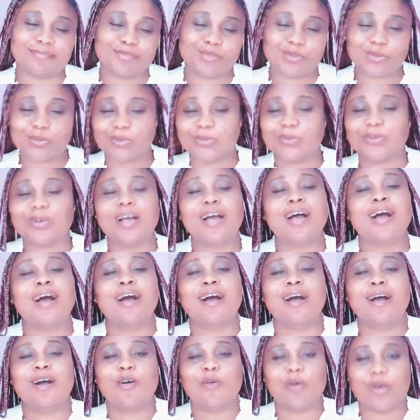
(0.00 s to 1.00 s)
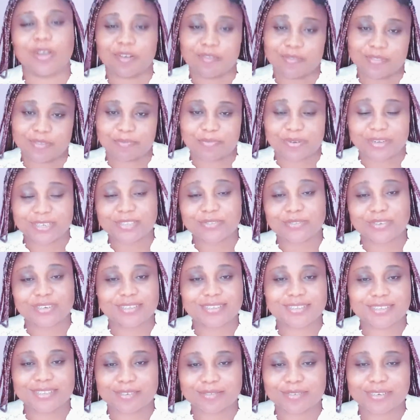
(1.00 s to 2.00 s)
do one of the
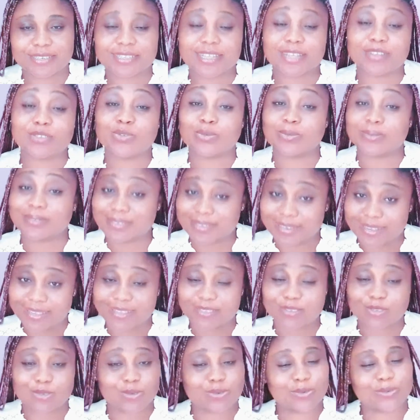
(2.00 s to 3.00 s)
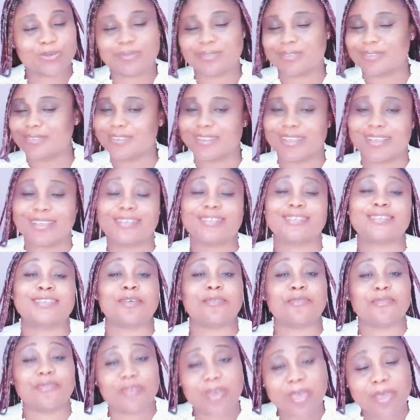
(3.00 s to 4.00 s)
breastfeeding series, and today is
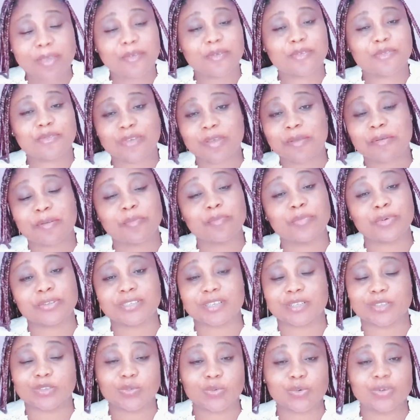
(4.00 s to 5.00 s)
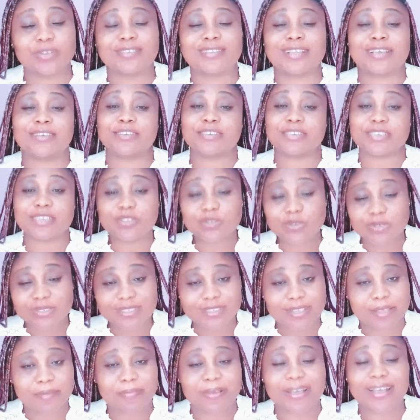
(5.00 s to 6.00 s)
a very important one that you need to
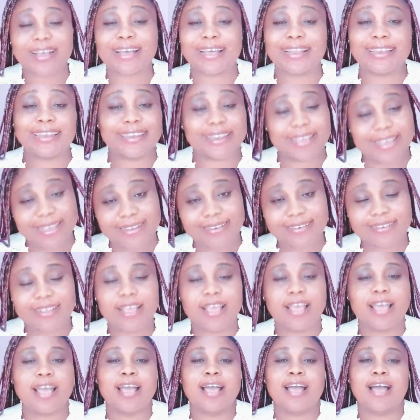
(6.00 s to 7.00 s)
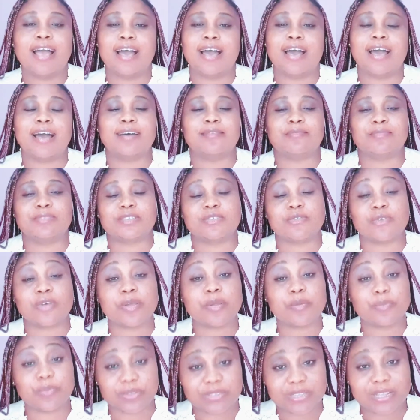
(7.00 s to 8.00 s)
stay back and learn. It's a
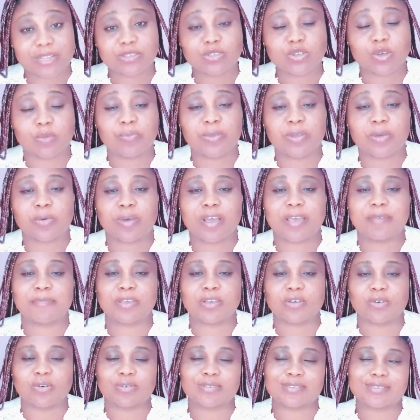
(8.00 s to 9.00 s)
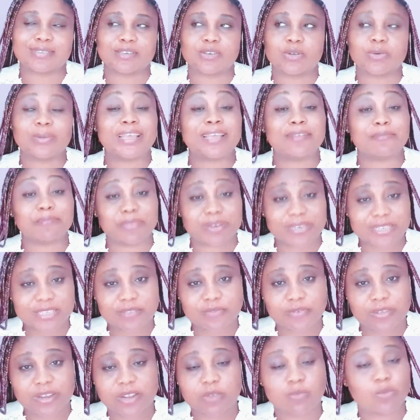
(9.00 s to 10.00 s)
very important topic. Why? Because in
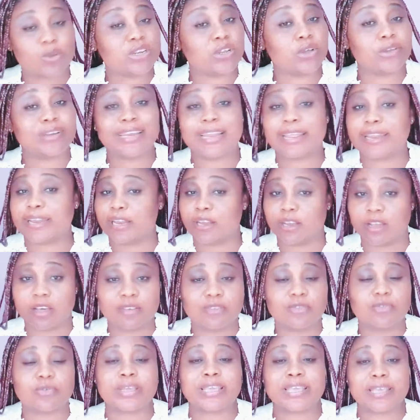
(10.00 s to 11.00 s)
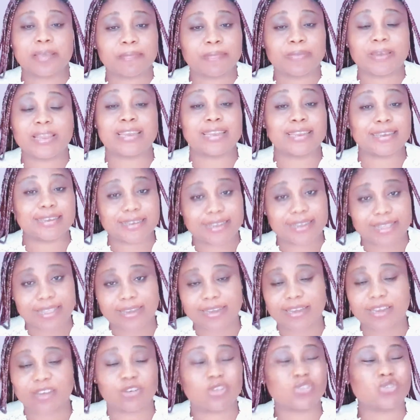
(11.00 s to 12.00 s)
breastfeeding we don't learn enough. We keep learning
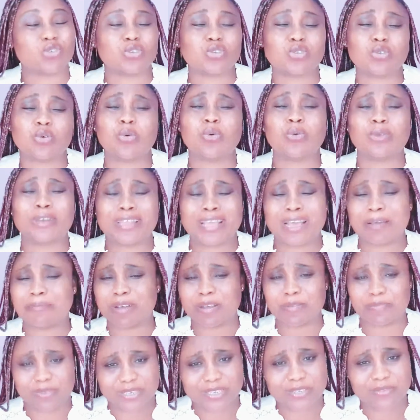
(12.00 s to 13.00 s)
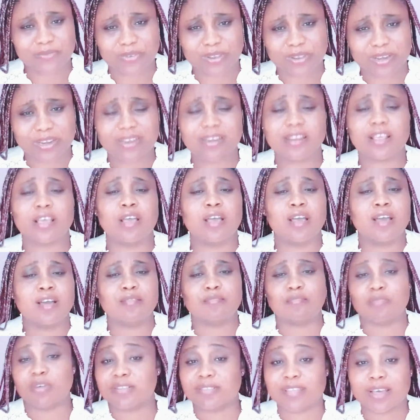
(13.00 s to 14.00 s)
daily, not just only about breastfeeding,
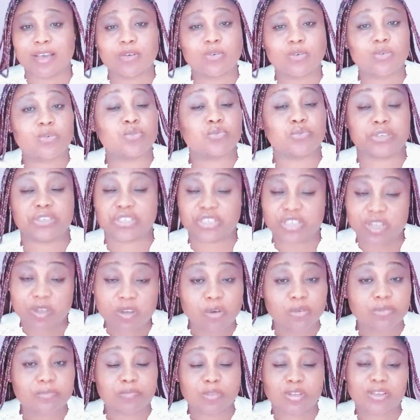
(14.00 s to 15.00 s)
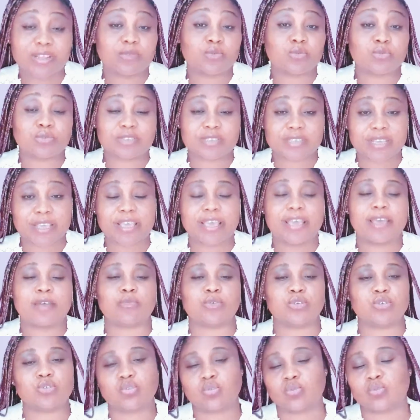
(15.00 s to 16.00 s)
motherhood. We share on motherhood here.
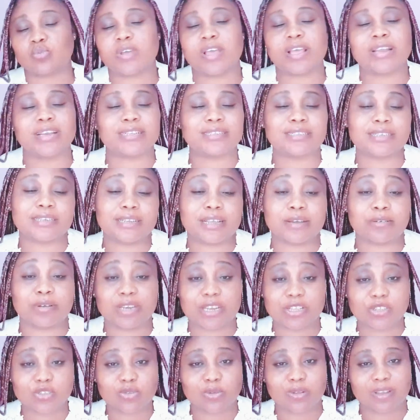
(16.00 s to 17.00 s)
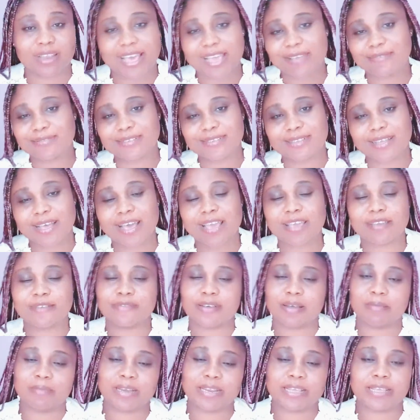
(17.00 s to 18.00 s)
We do anything that relates to lifestyle,
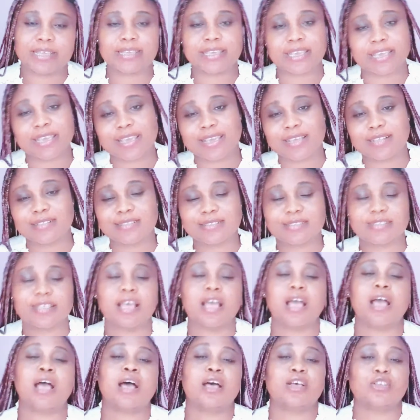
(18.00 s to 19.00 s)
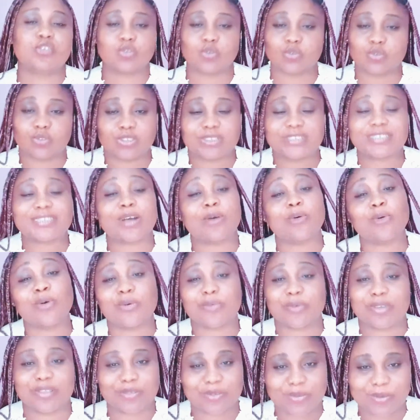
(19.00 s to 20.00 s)
family, kids. So these are
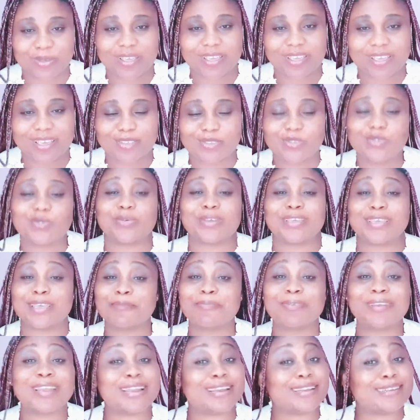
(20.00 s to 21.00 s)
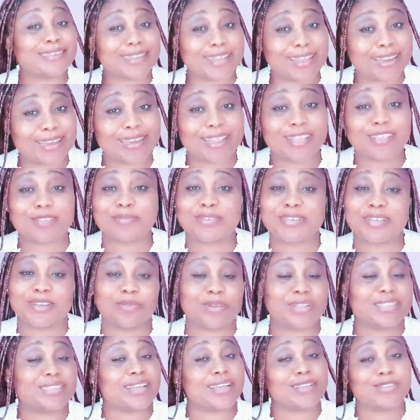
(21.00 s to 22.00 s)
what we do here. So we keep learning daily, especially
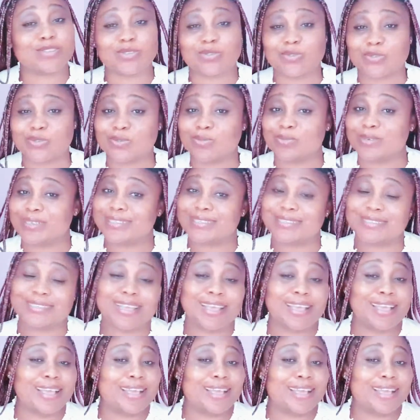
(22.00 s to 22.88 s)
when it has to do with